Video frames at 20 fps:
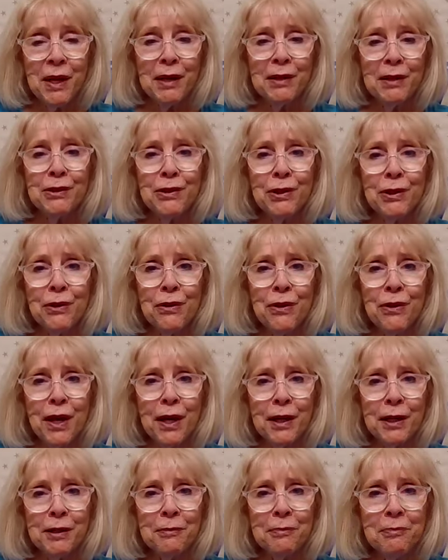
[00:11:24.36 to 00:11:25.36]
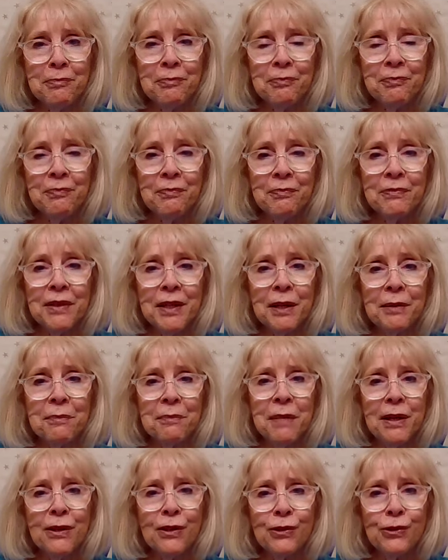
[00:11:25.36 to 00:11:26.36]
Until then,
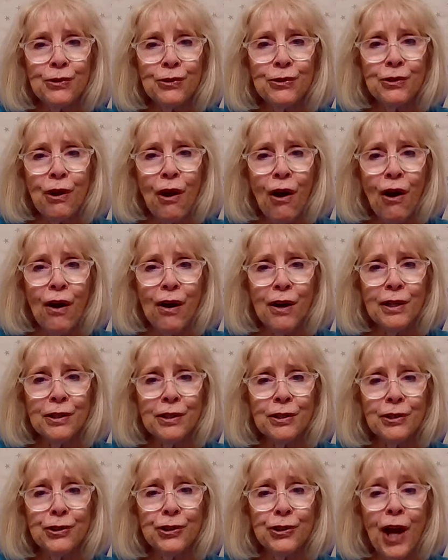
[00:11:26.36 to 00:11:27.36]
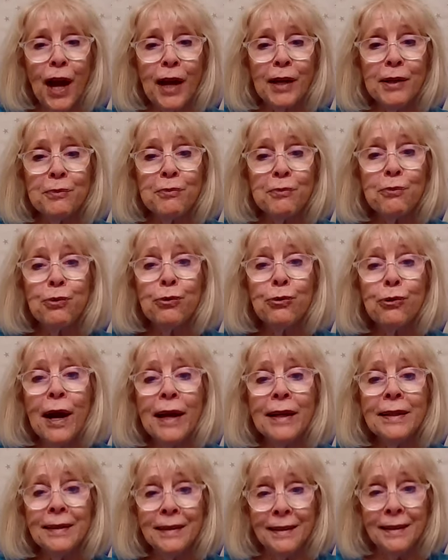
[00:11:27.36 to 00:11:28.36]
may the stars shine
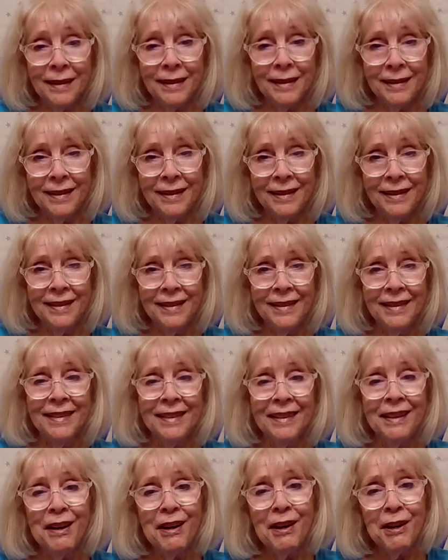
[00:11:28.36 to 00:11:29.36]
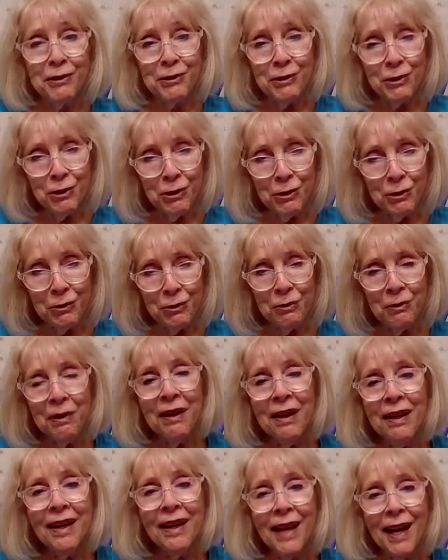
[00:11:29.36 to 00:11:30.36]
brightly on you
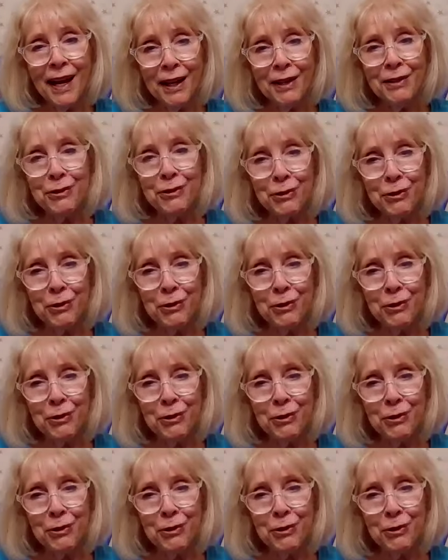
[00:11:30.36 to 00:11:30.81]
and